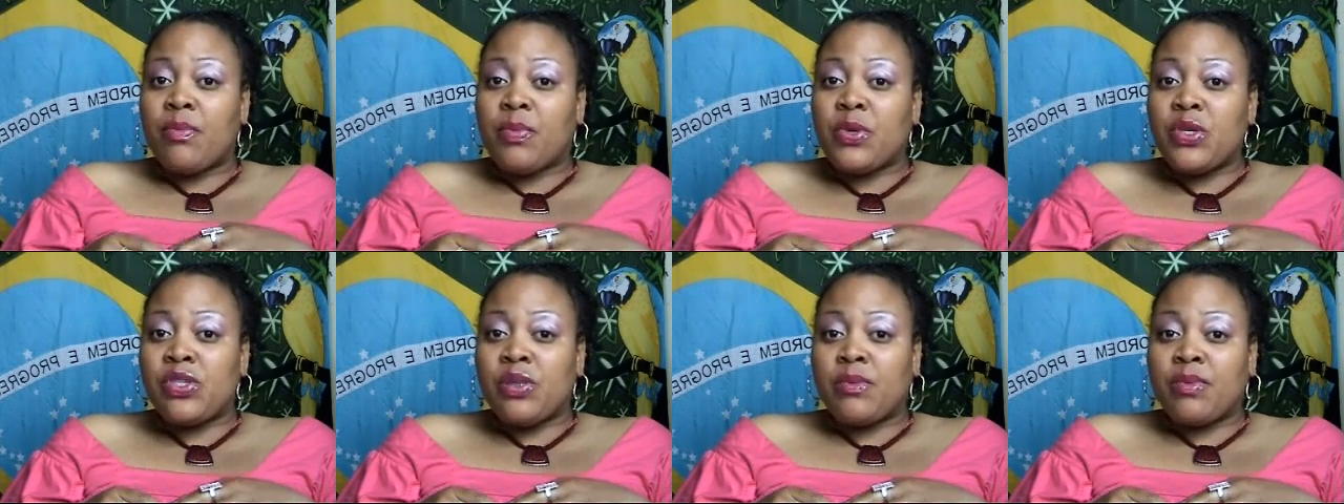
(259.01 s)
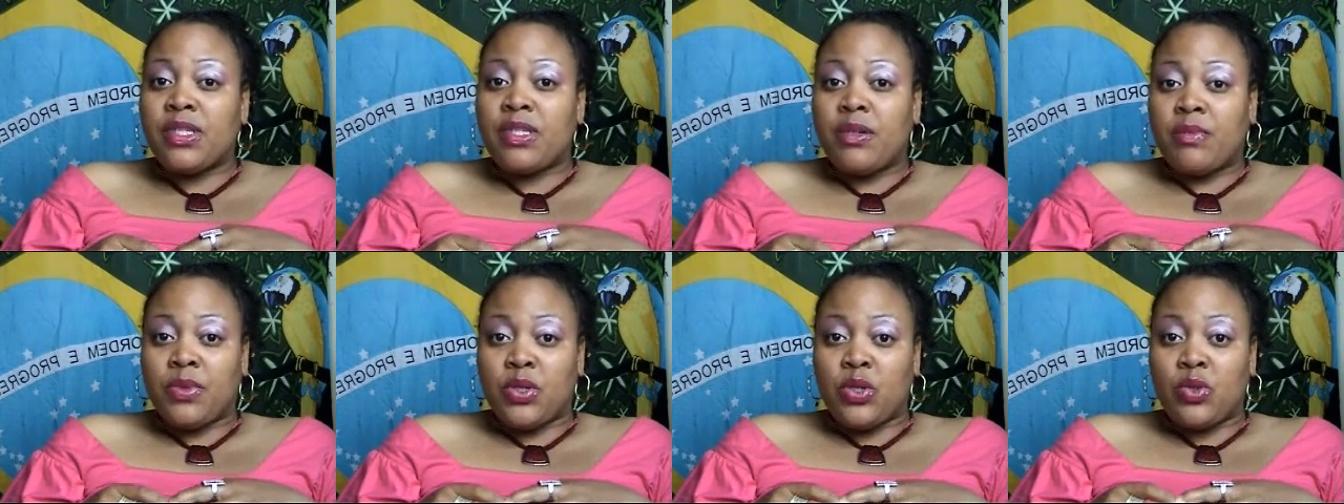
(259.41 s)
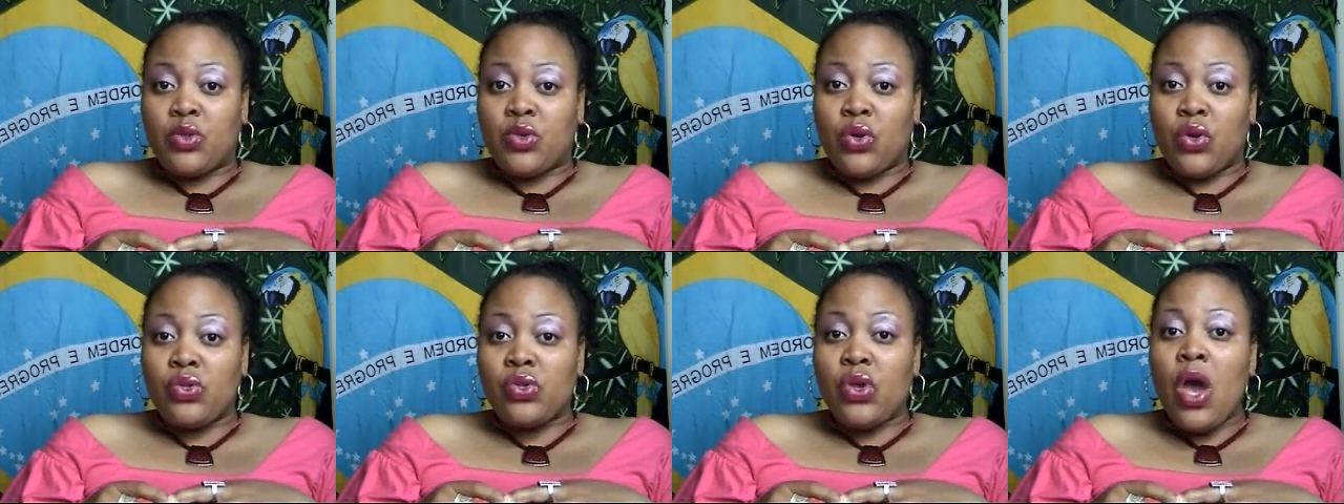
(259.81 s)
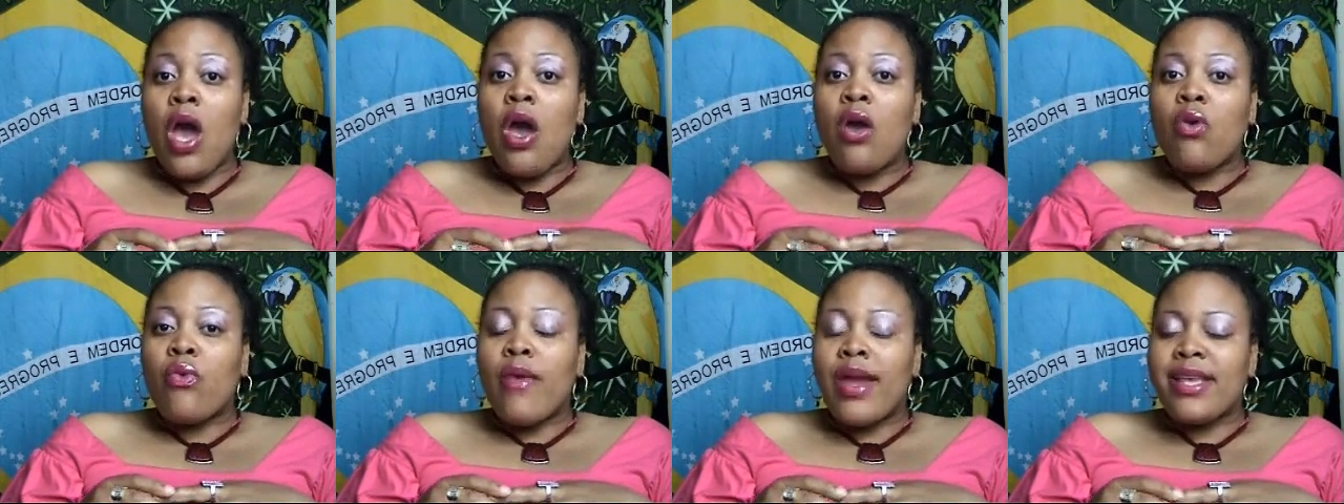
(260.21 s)

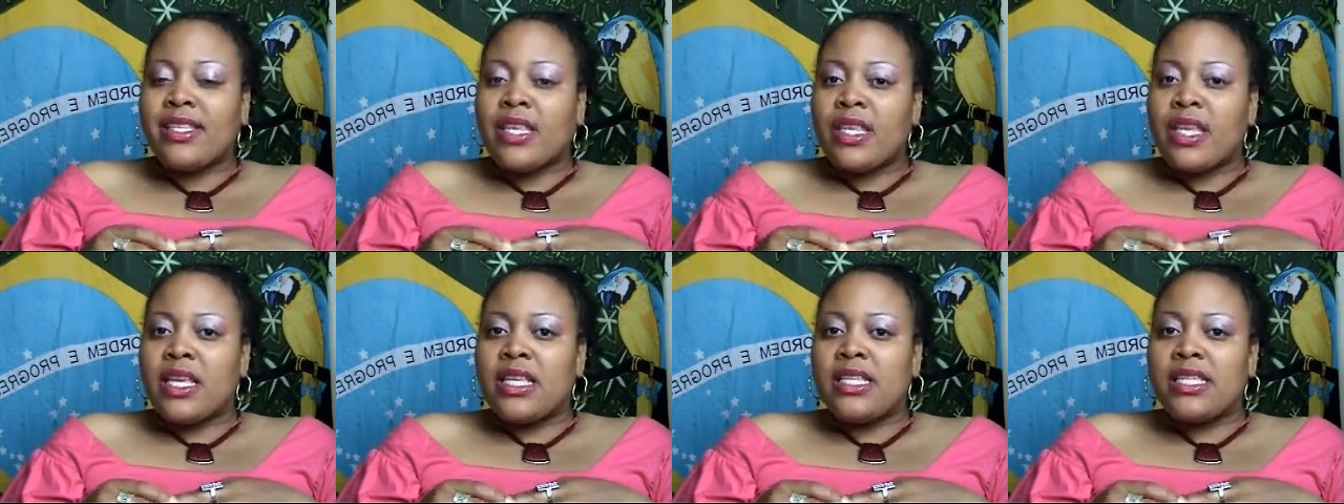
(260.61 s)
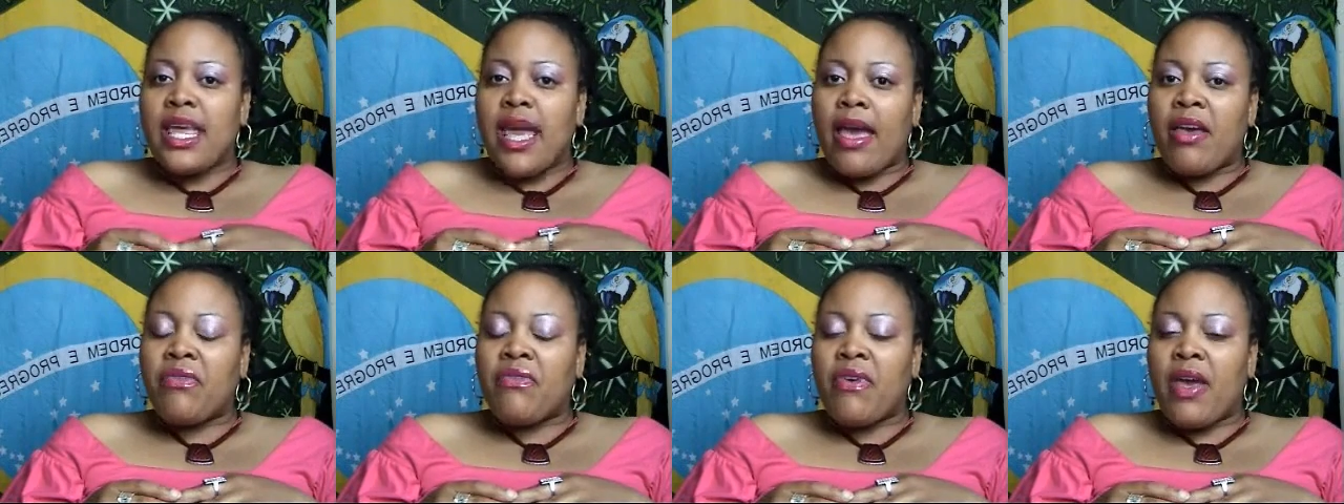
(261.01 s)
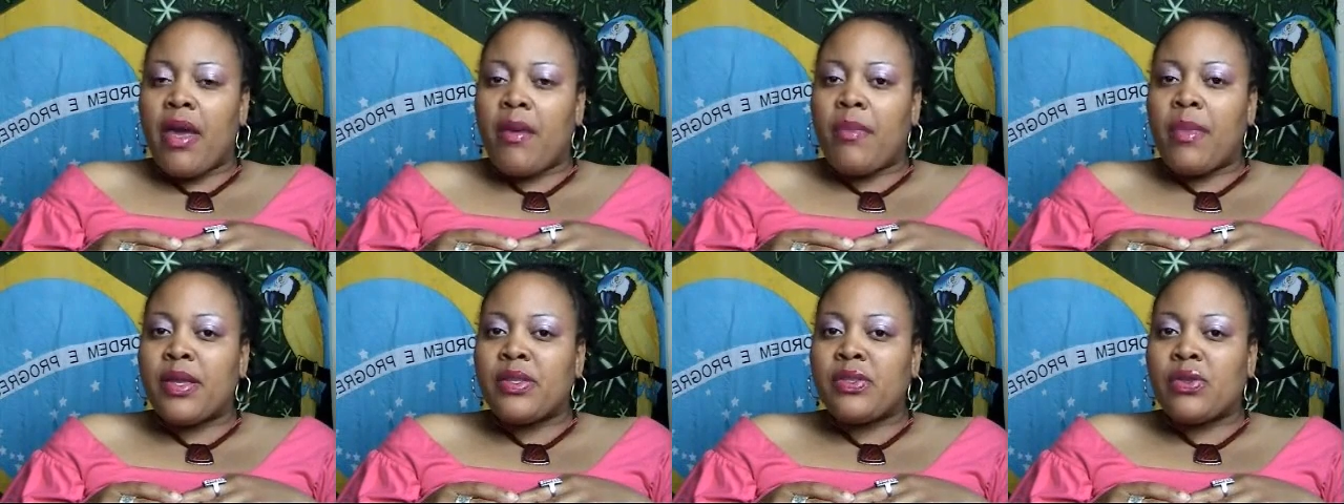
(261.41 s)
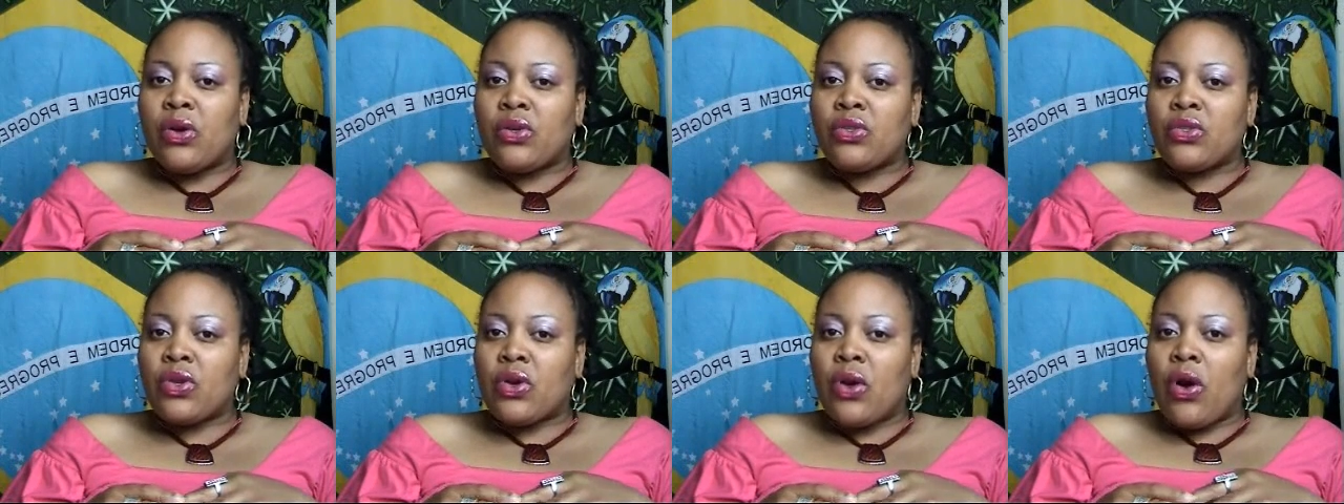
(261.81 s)

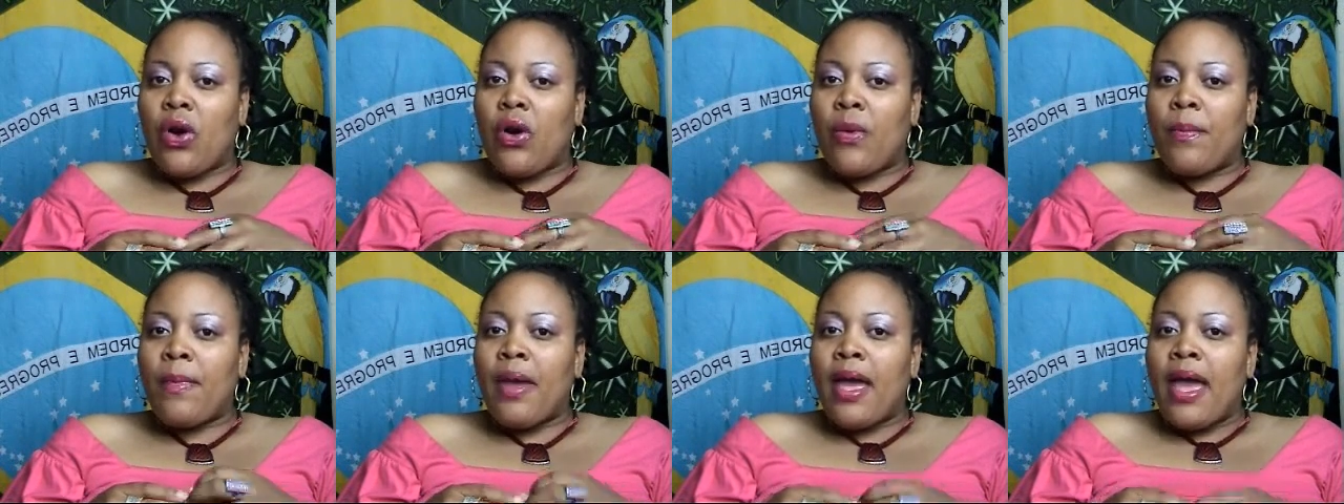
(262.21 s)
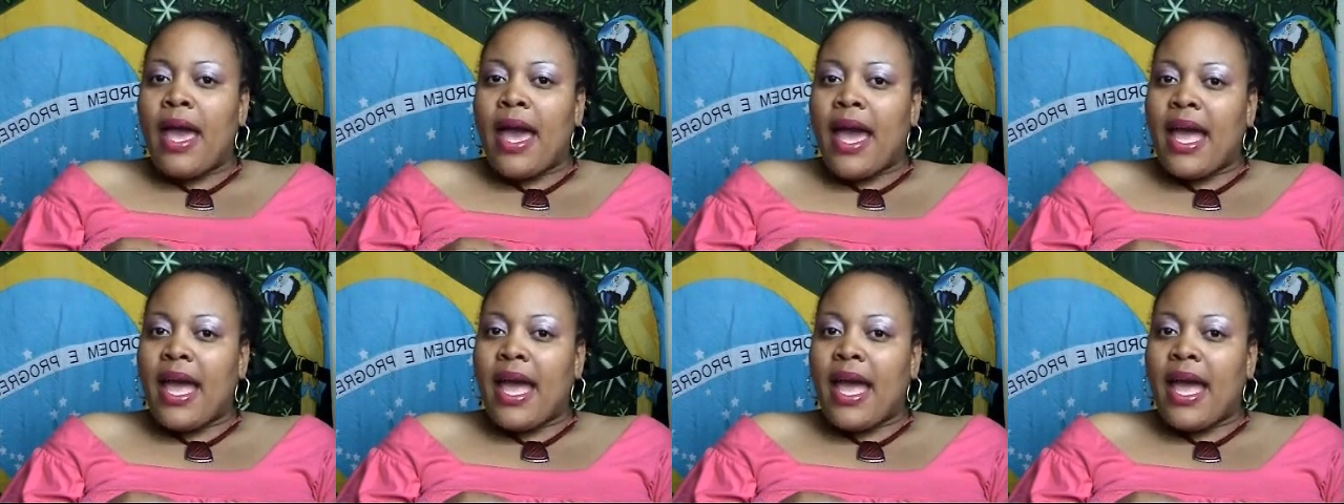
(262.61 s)
www.resonancefm.com,